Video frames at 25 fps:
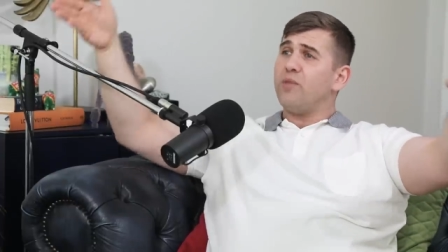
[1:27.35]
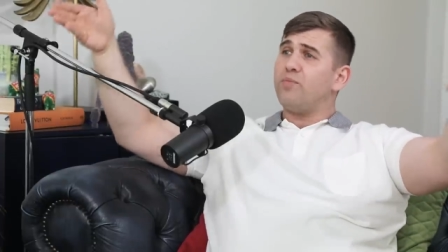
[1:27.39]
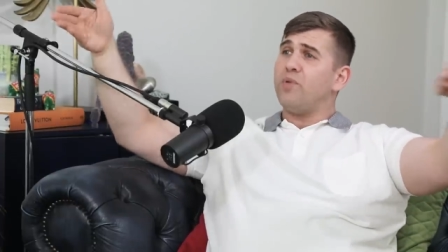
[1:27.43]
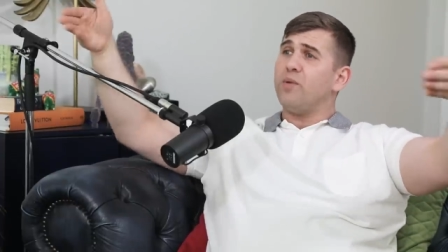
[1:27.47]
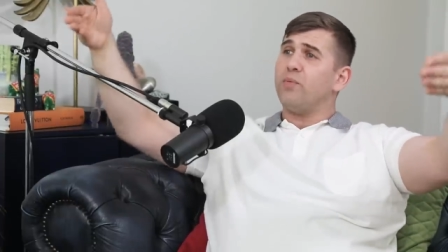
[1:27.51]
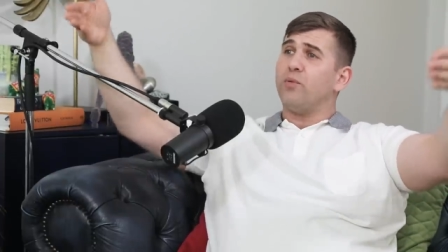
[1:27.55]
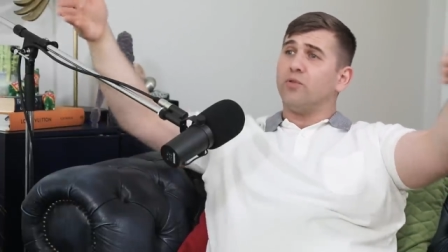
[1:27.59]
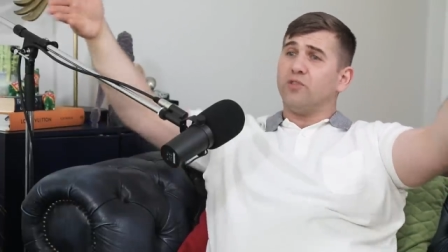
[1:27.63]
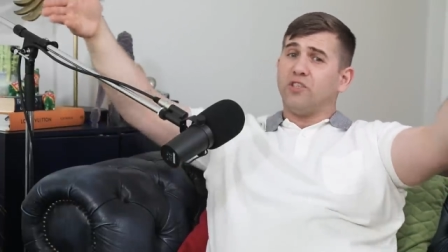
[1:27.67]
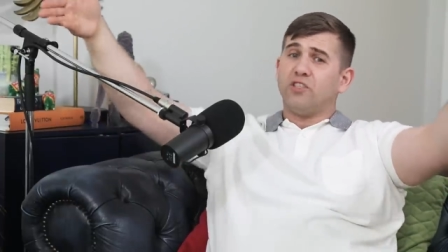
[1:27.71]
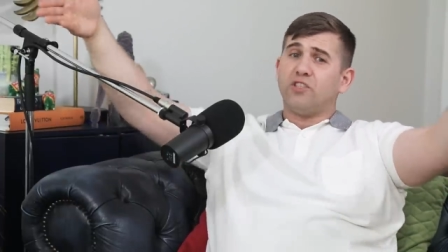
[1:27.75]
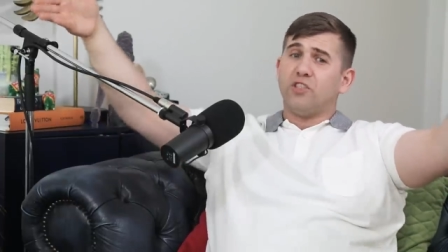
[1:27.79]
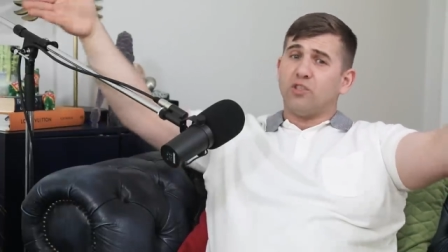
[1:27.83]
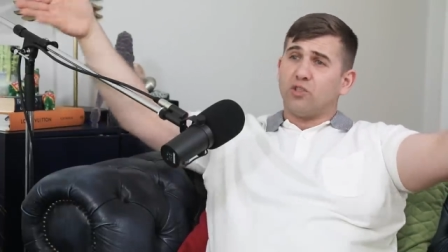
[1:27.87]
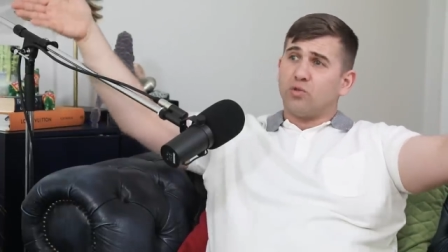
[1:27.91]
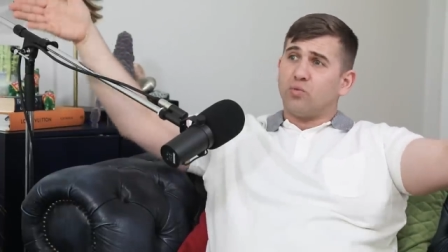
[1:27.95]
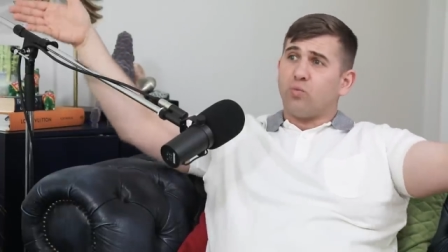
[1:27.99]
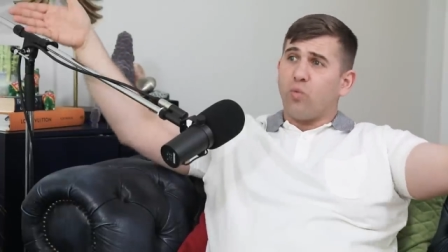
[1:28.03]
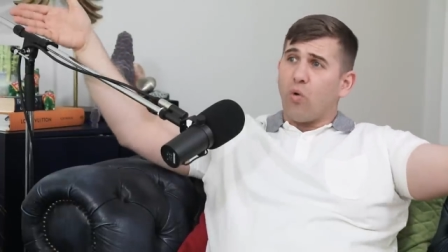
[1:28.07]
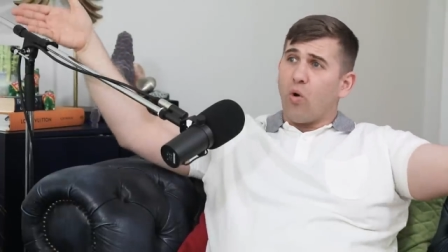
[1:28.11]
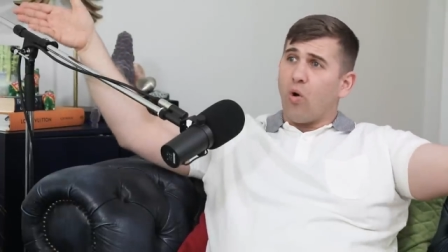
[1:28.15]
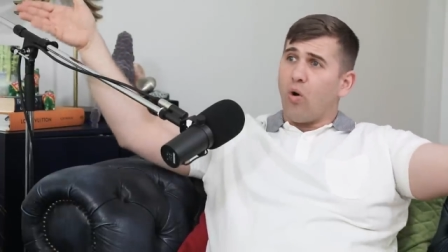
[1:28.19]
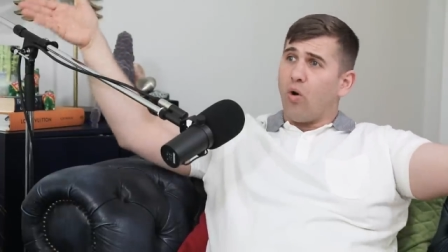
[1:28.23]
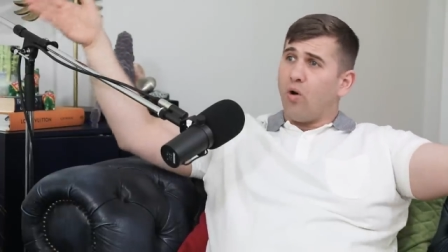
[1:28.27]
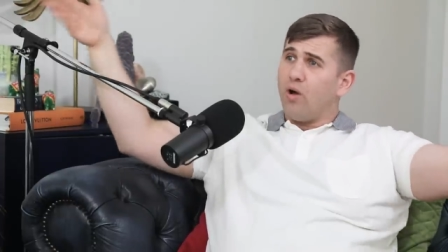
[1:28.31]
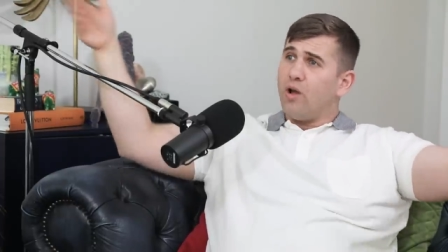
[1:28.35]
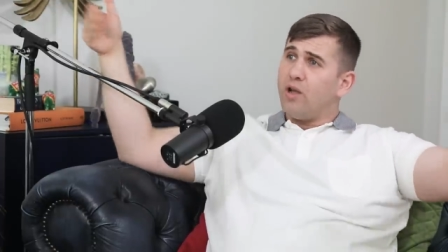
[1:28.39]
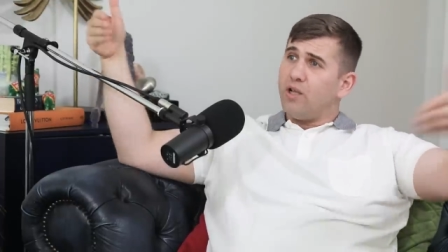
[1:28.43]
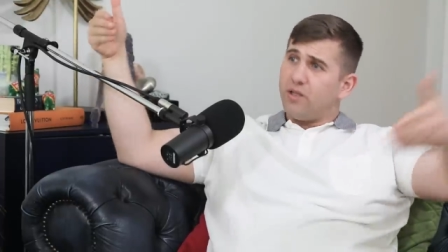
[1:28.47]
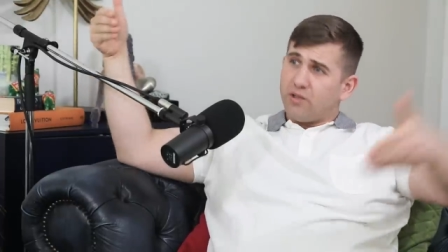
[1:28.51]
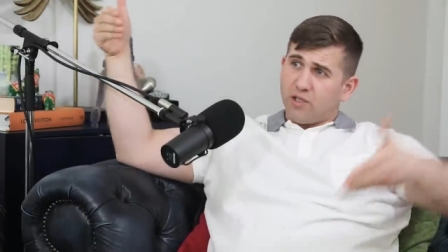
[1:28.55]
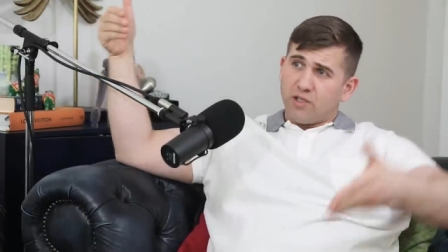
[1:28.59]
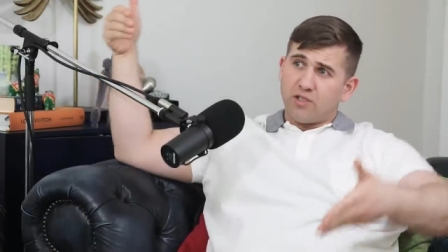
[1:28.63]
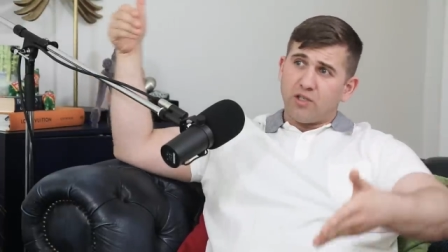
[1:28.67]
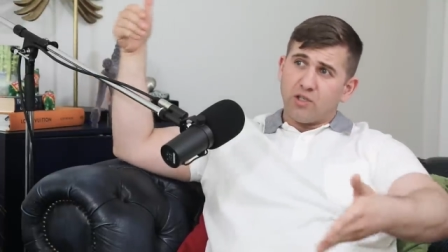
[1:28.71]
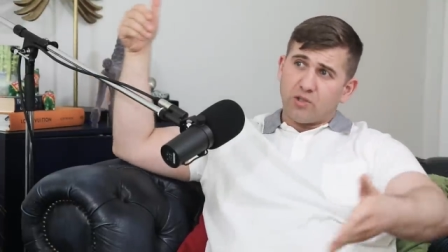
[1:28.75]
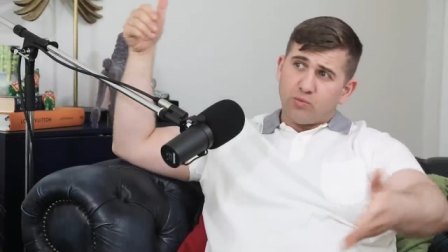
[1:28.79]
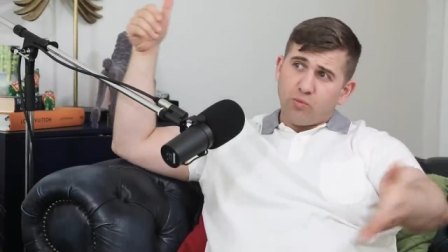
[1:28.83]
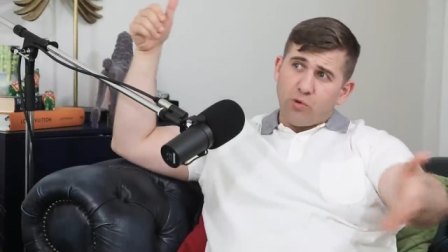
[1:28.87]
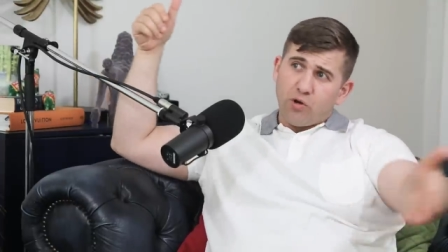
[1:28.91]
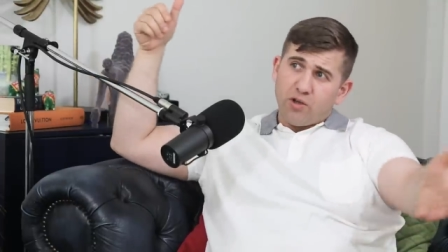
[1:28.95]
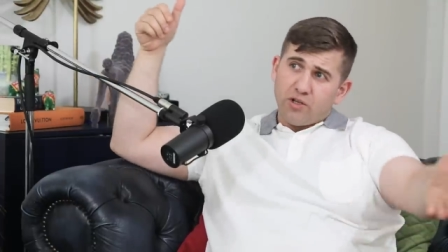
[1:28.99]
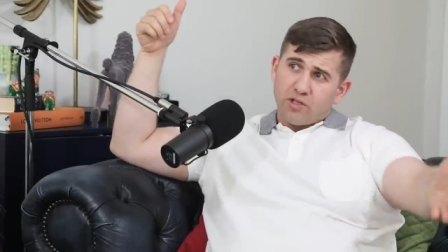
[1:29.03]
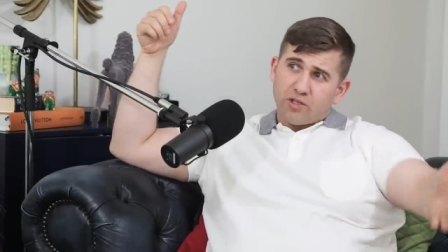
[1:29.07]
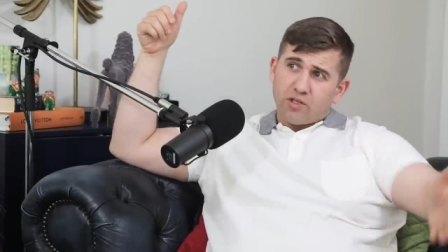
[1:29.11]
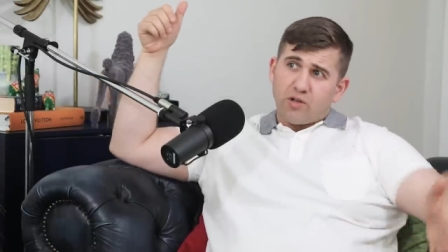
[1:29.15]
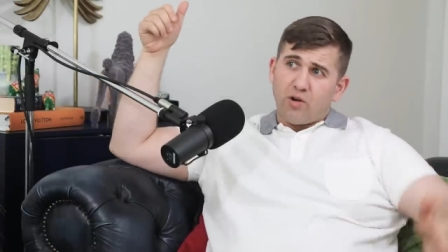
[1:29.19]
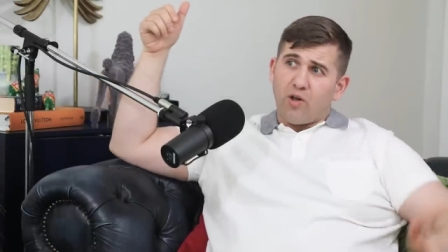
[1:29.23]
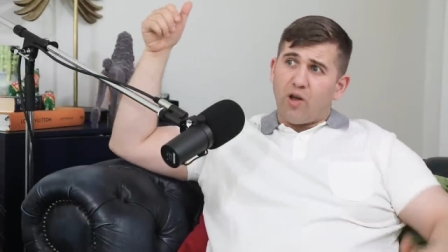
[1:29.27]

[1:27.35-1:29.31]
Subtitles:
people, this is war. This is what it's